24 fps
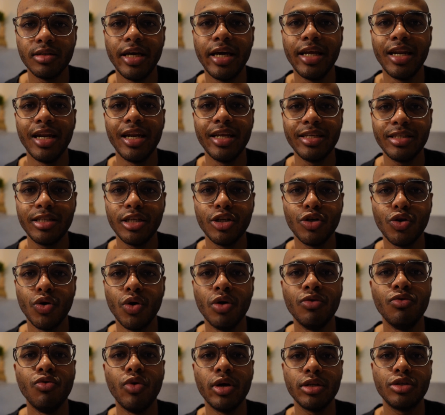and letting go
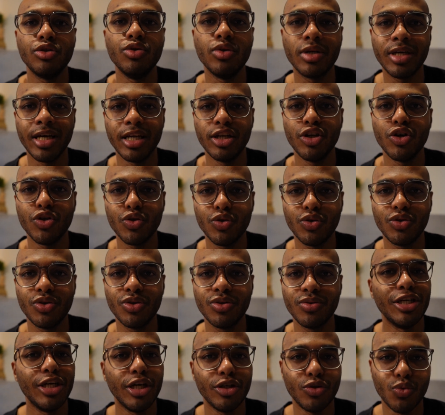of what you cannot.
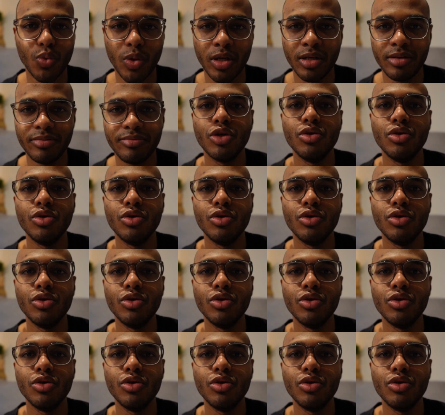Here's one.